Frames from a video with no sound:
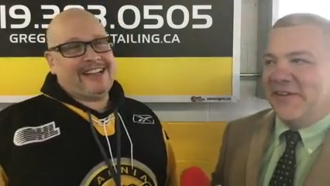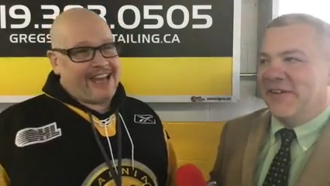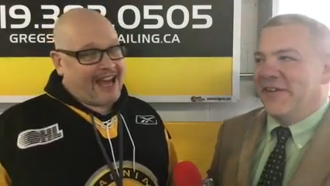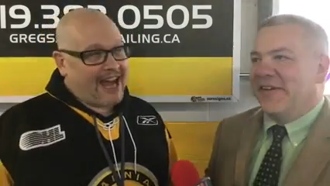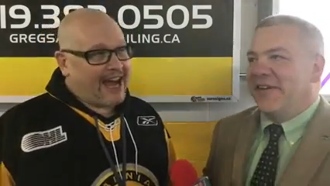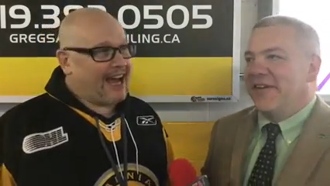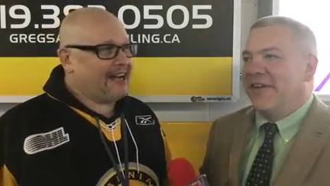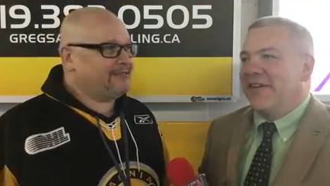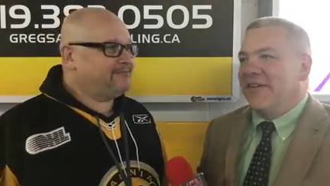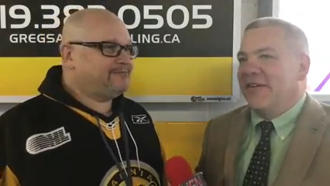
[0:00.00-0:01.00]

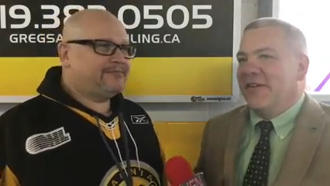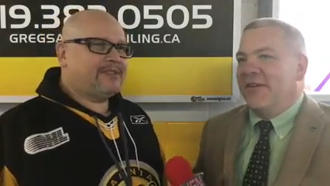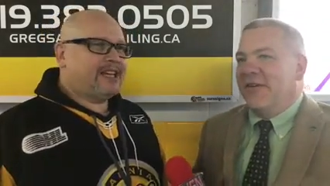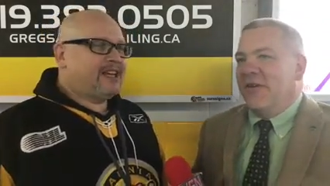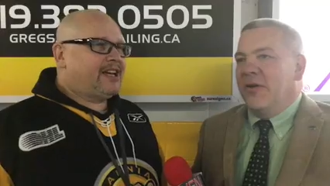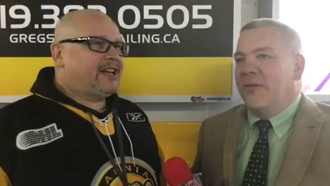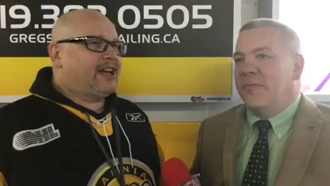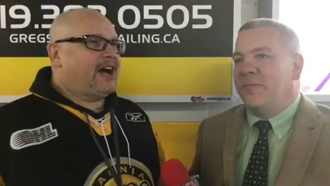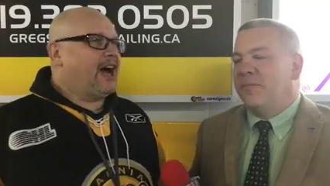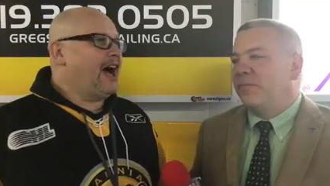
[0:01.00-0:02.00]
Speaker 1: yeah.
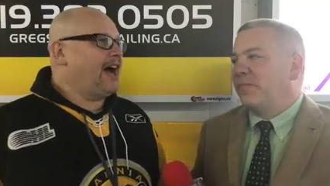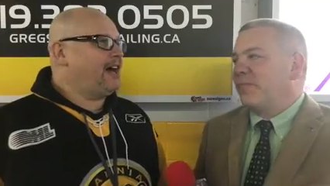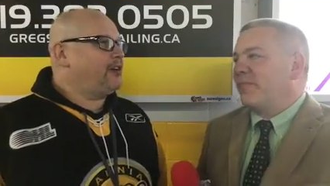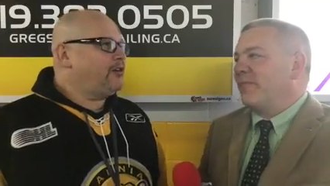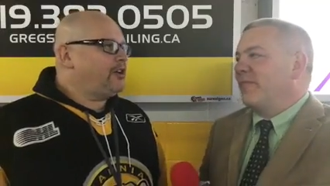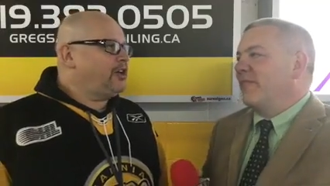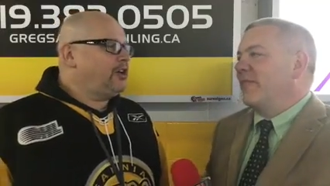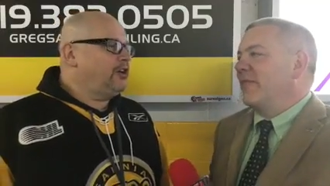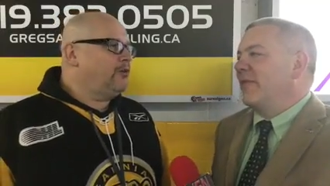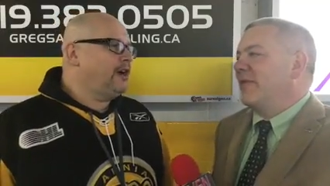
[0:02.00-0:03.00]
Uh,
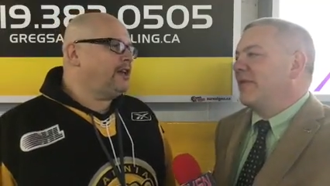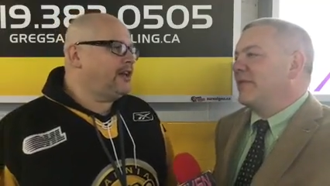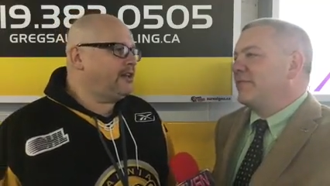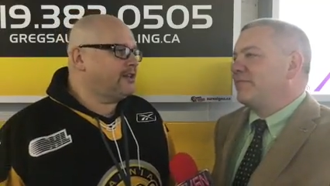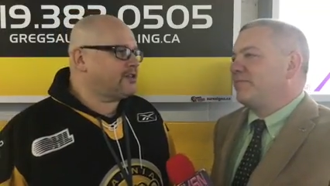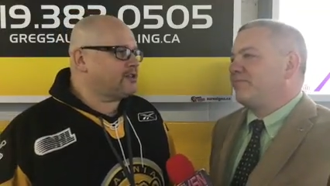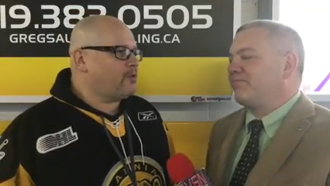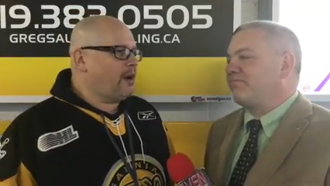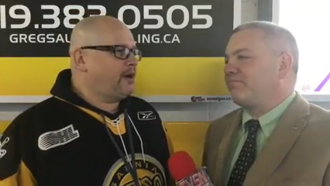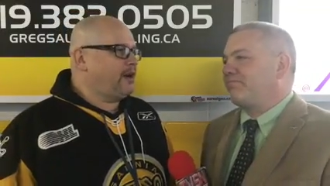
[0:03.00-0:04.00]
you know what? Uh, this is
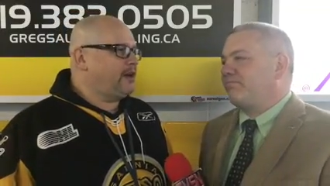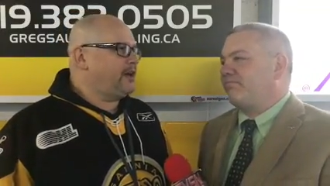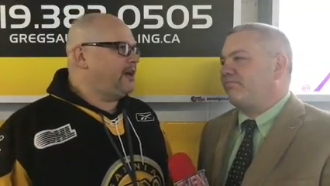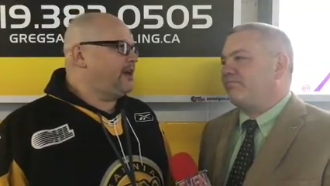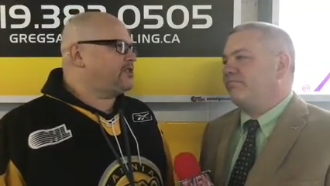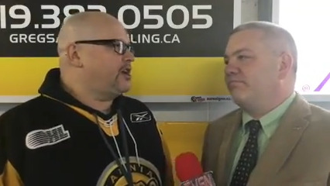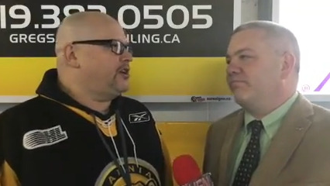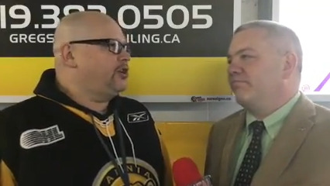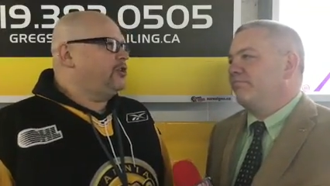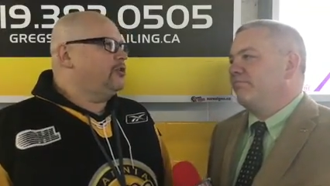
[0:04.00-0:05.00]
one. Uh, it's a
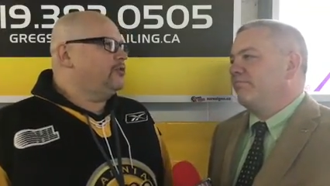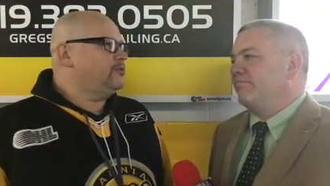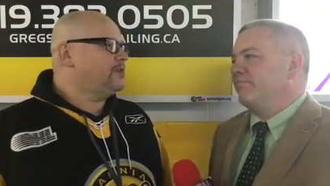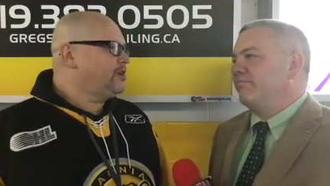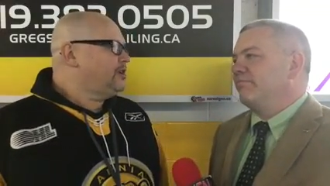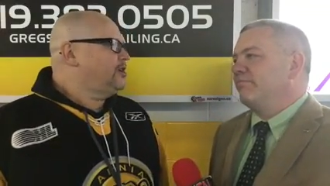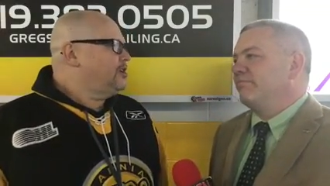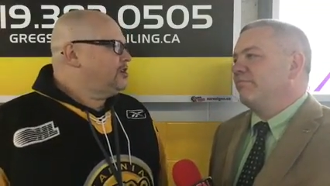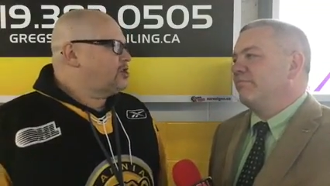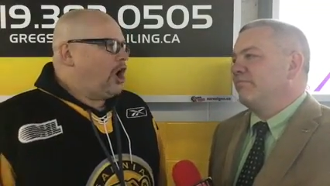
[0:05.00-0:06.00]
new
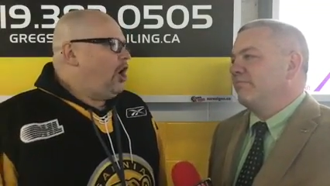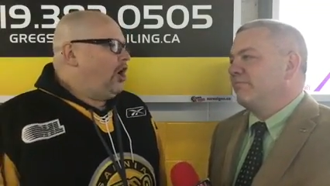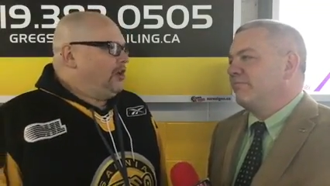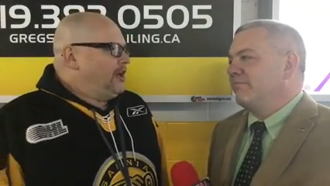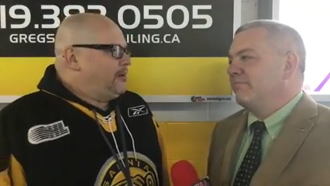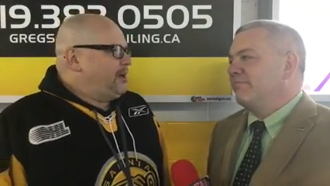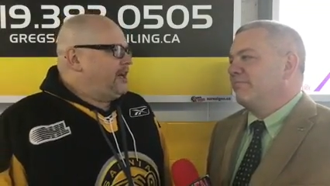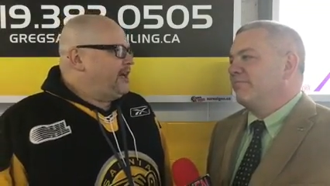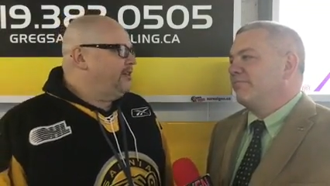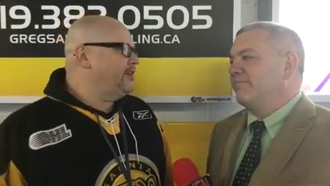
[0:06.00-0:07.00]
call. I mean,
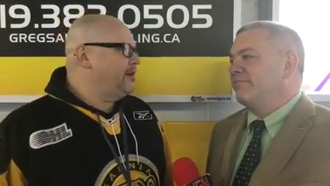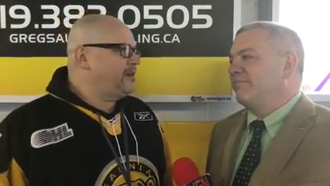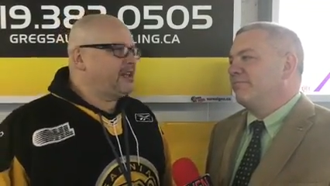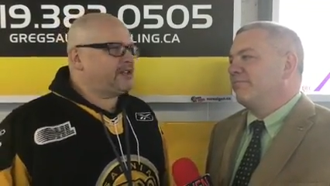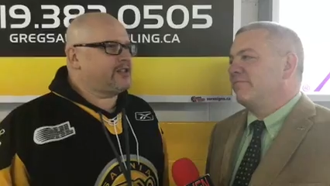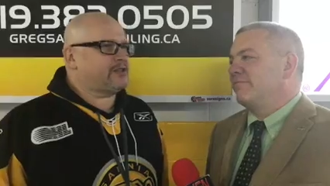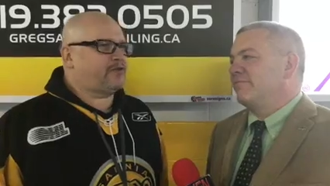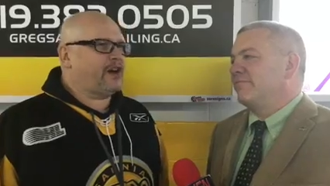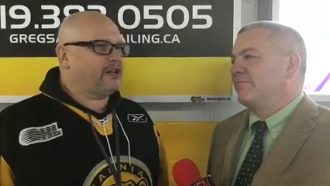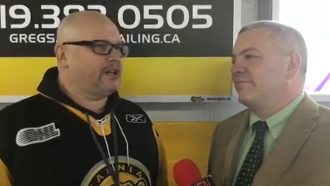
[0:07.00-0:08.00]
I, I mean, this is
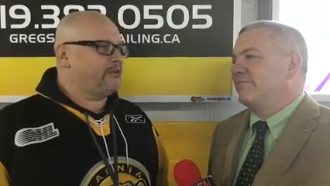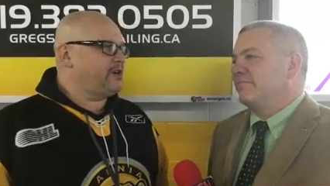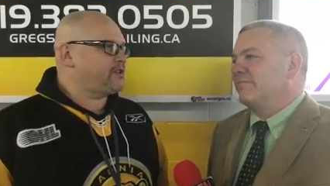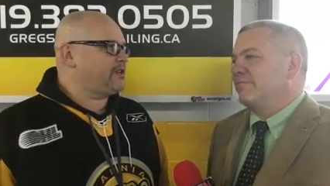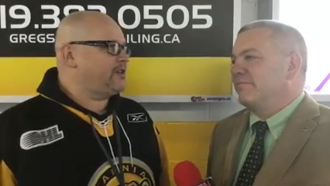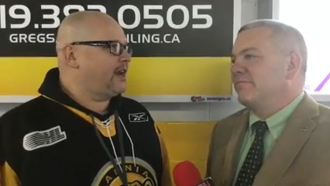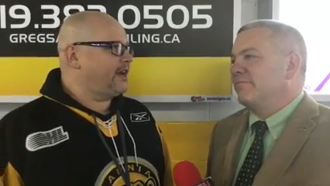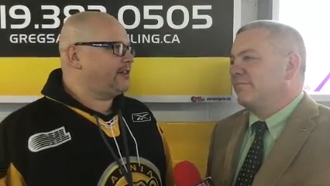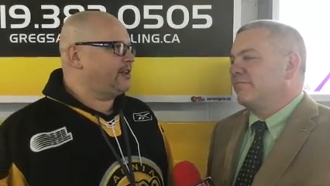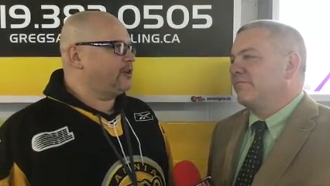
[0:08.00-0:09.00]
fairly recent that
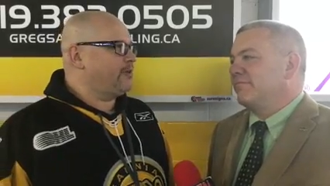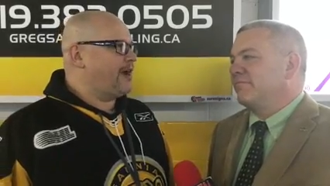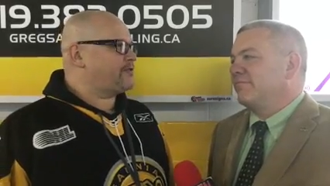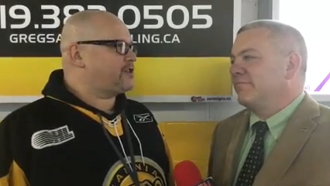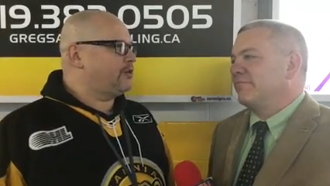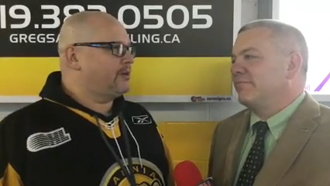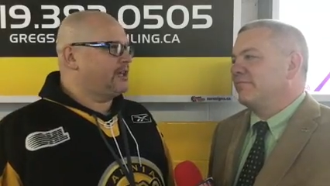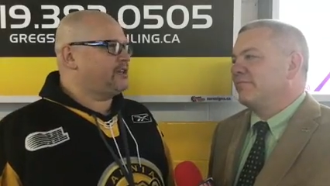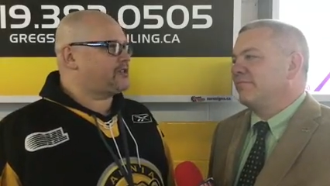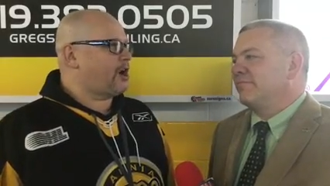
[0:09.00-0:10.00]
I think the refs are
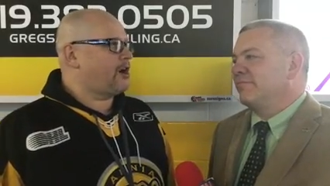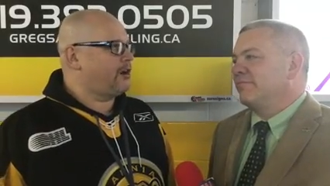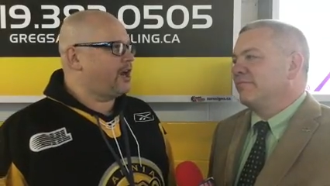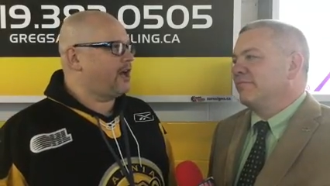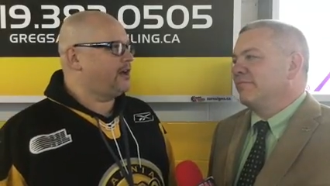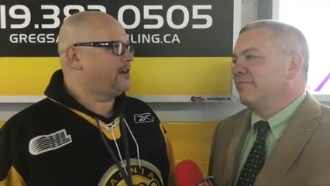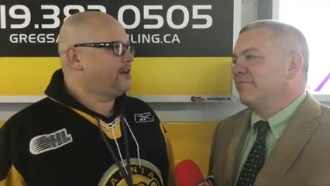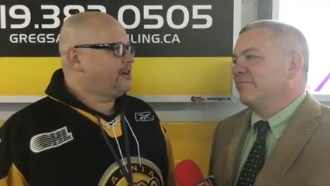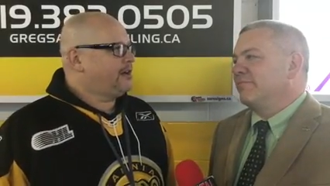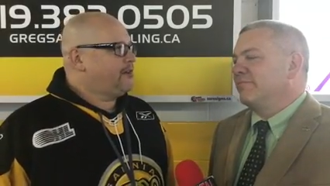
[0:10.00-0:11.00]
really starting to
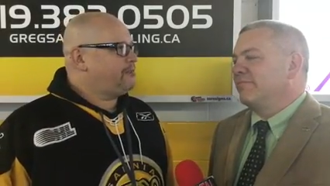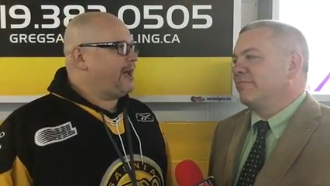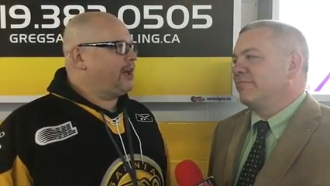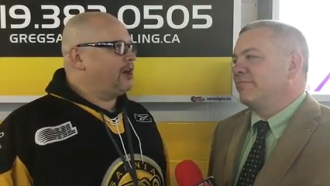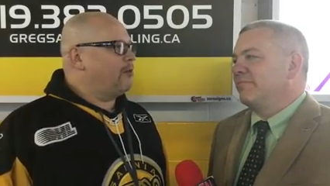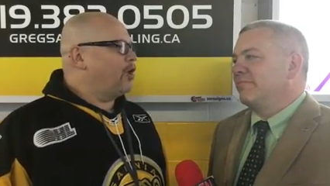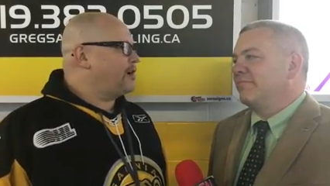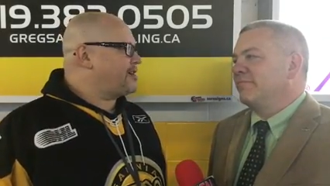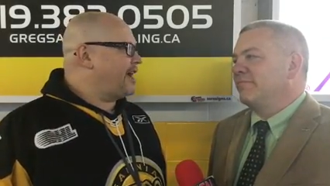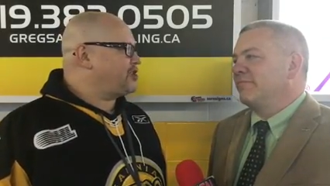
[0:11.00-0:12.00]
pay a little more
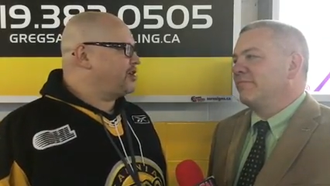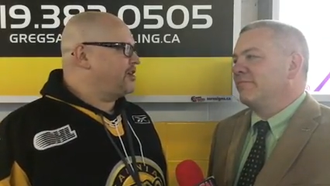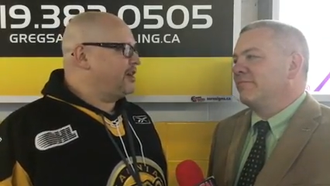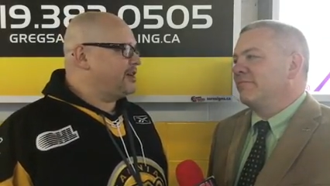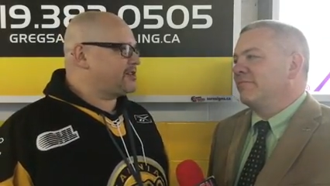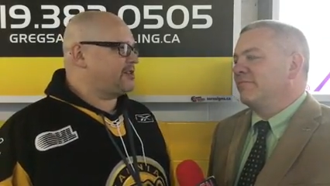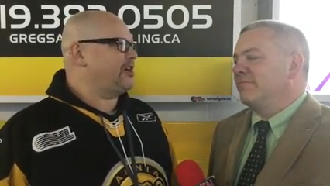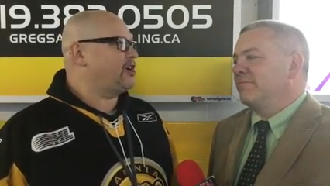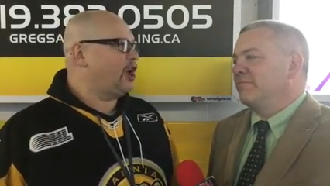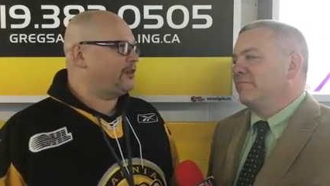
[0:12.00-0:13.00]
attention to this
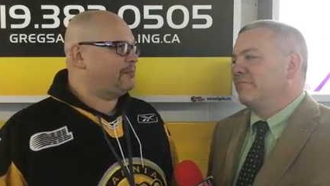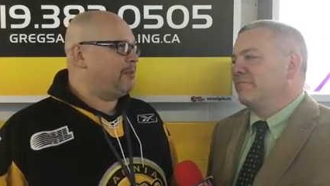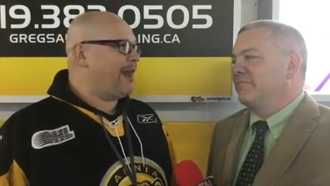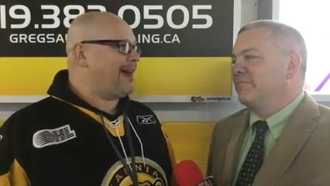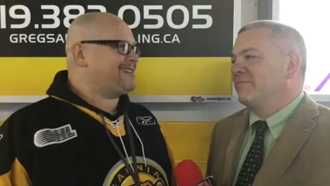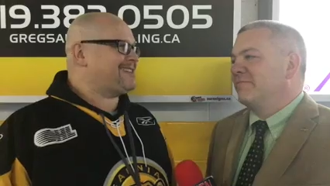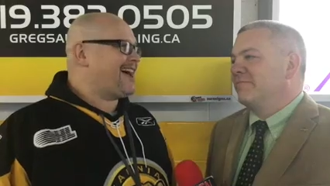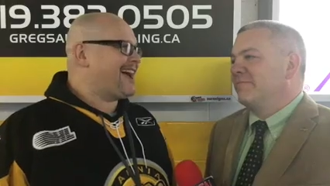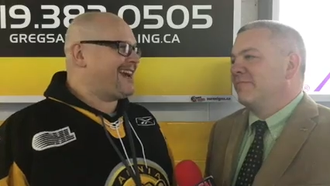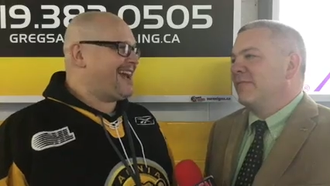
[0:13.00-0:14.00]
thing called the
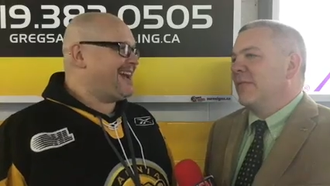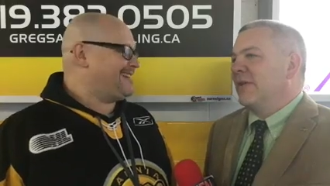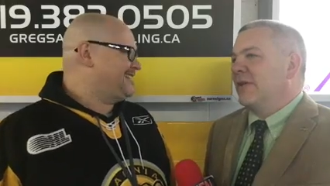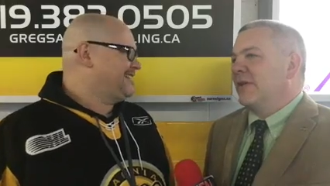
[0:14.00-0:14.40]
blindside hit.